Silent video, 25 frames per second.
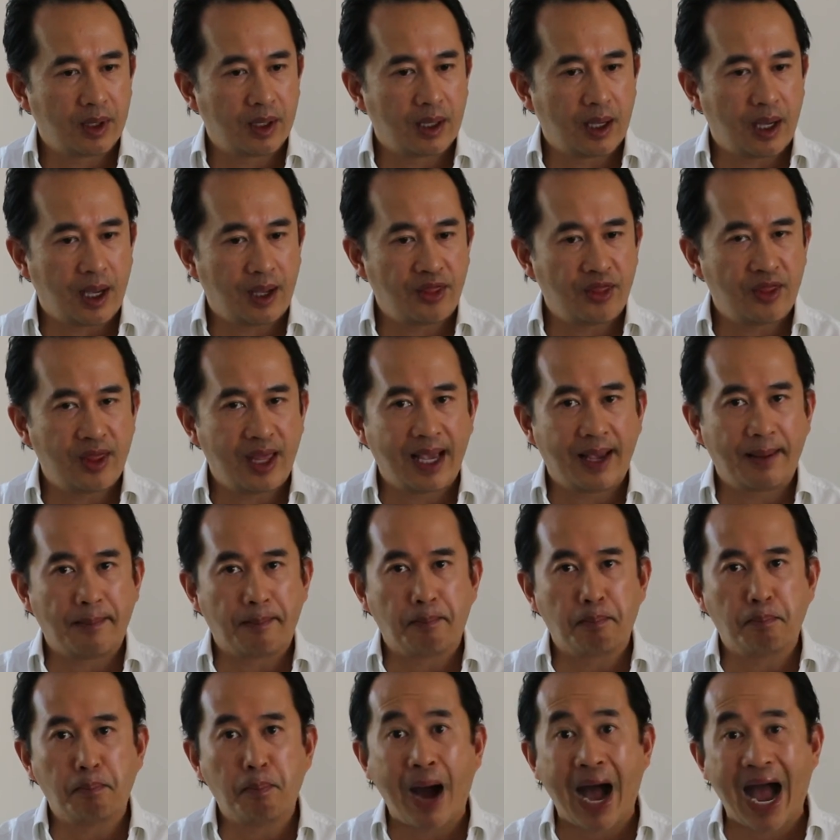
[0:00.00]
I
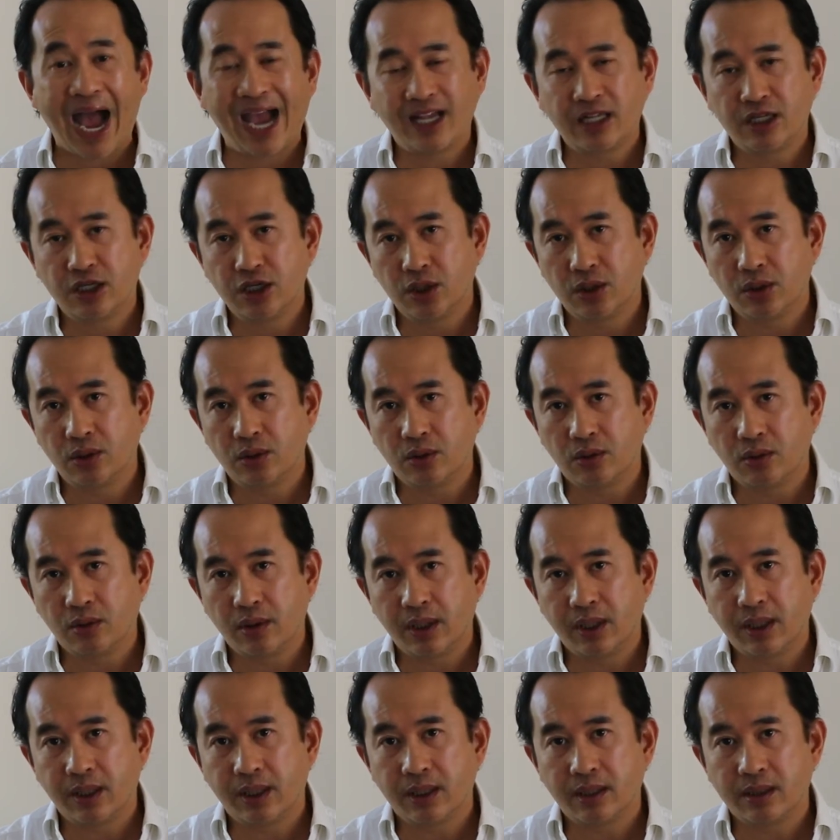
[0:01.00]
think Baidu
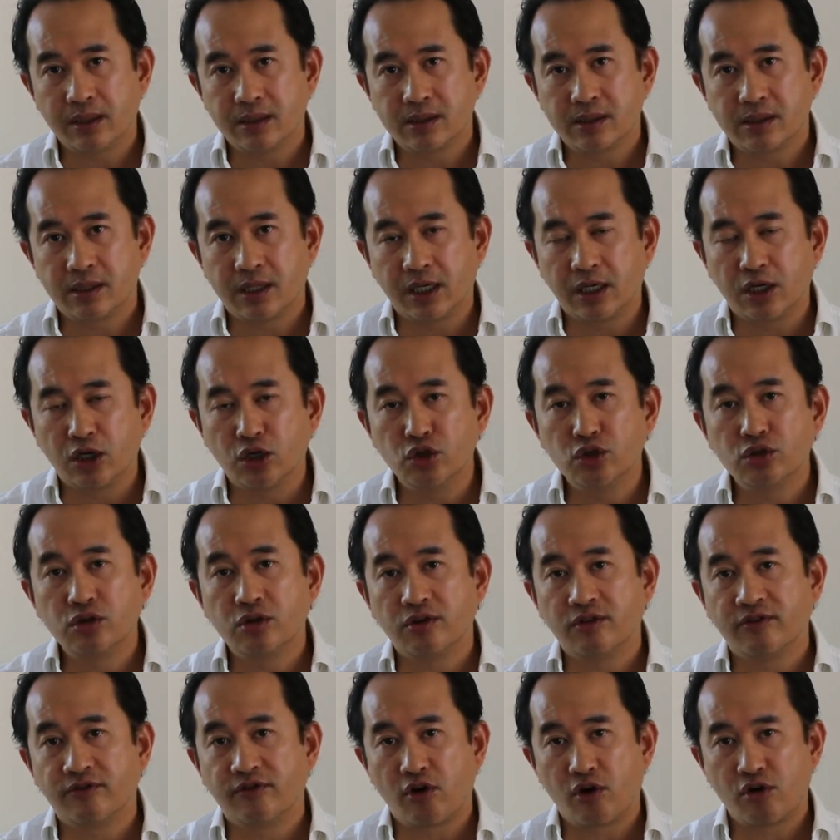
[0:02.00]
is the
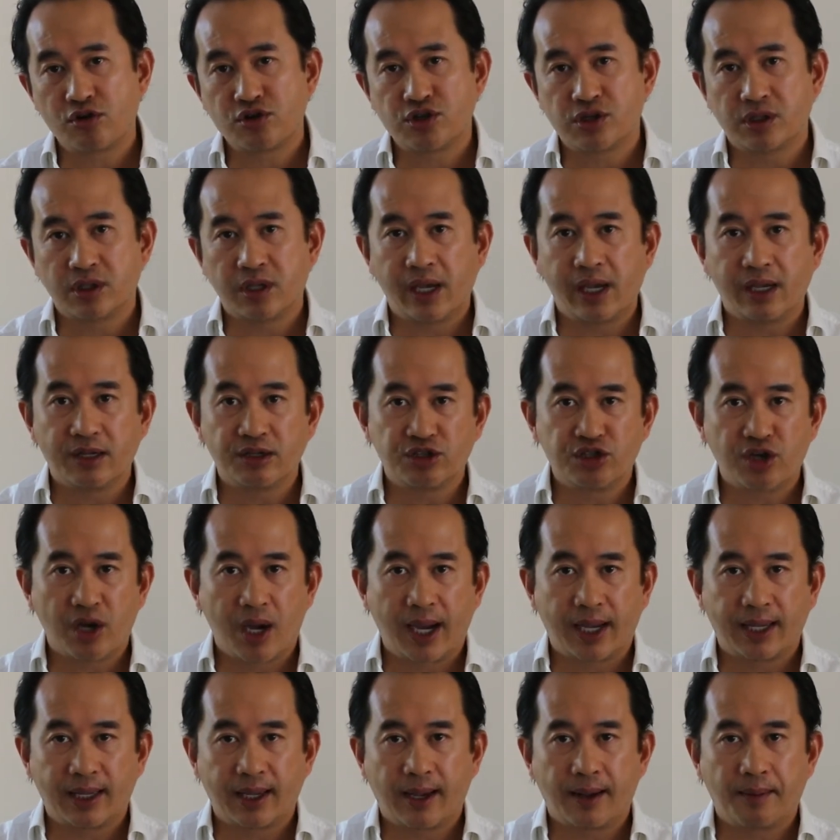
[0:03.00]
Google version in
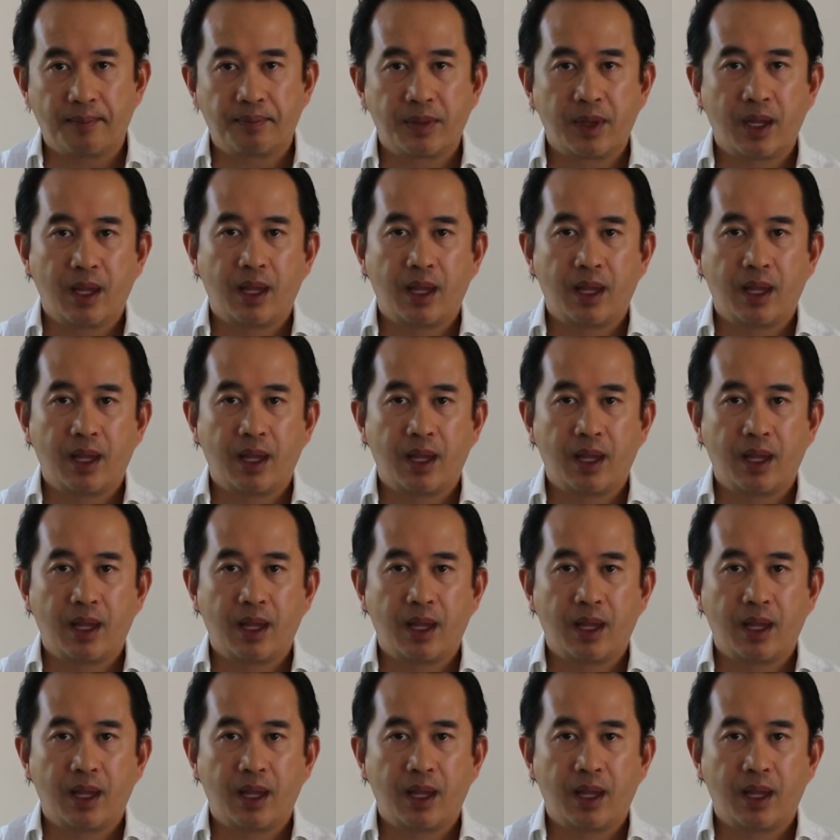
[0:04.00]
China,